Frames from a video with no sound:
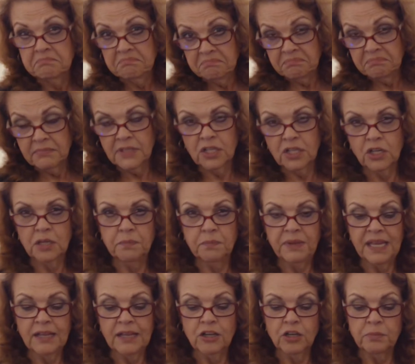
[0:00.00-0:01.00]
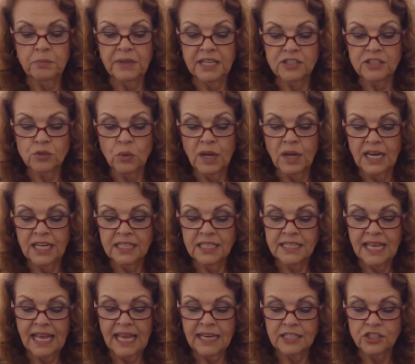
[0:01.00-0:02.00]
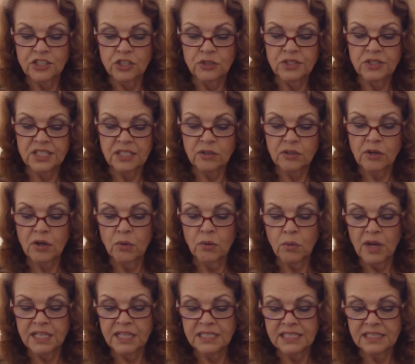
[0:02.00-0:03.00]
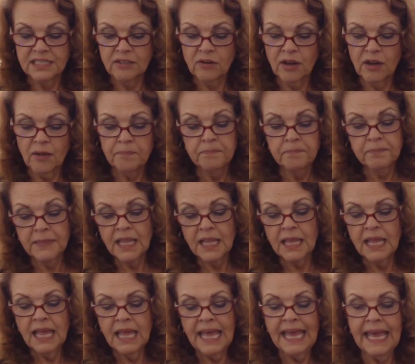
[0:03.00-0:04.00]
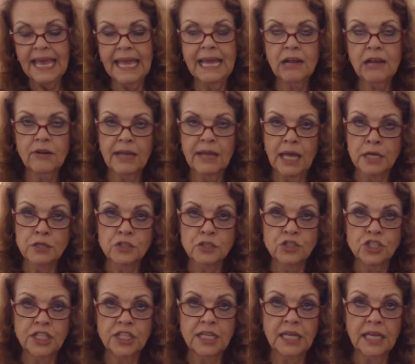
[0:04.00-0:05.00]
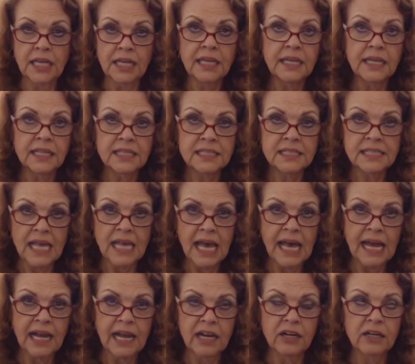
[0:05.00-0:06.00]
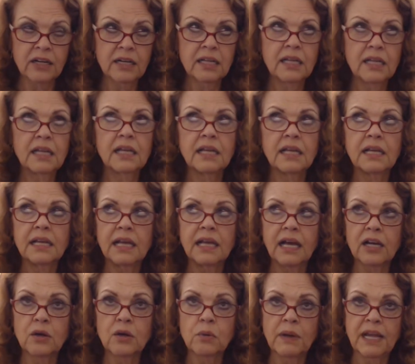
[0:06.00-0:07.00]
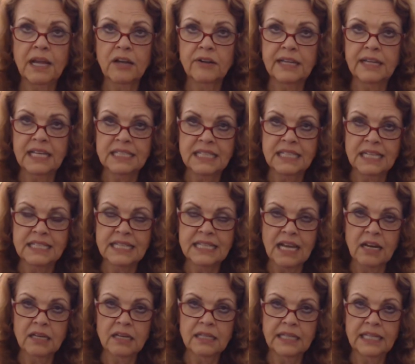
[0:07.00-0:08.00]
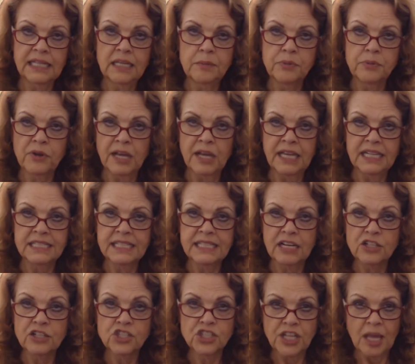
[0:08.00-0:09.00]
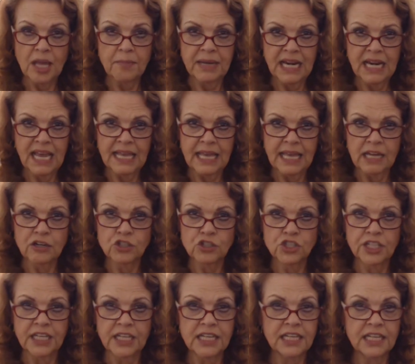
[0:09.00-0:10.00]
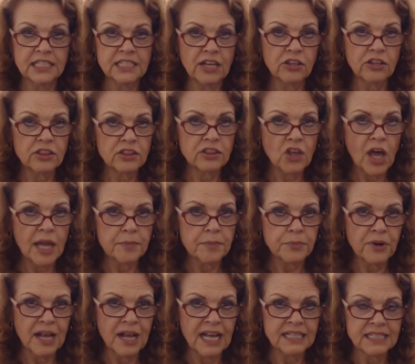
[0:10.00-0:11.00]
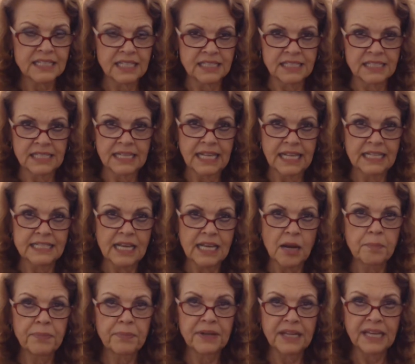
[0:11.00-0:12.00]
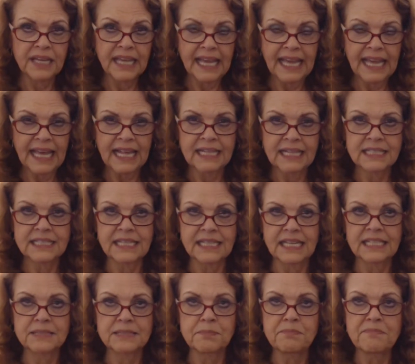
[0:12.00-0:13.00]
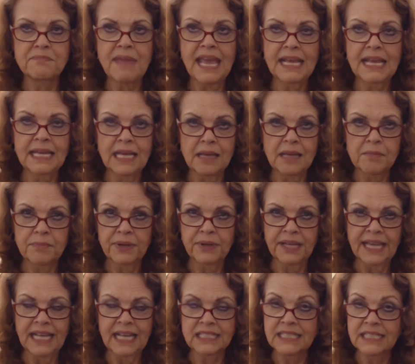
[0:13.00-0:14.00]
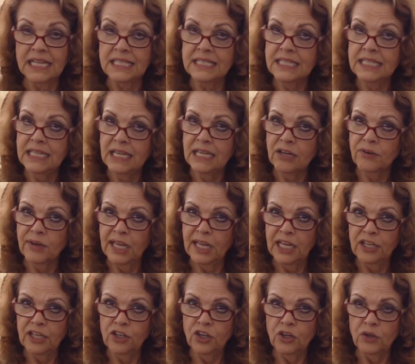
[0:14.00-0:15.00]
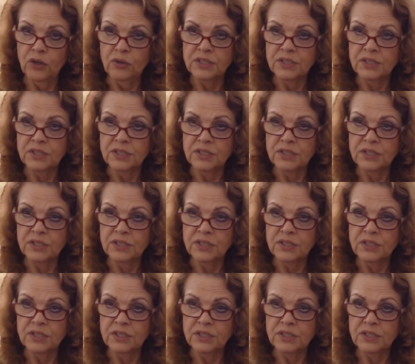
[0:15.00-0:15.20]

Could be, could be a 20, 10, 0. Air energy is our Aquarius, it's our Libra, it's our Gemini energy, it is our thought processes, it's our plans, it's making plans, it's hearing news.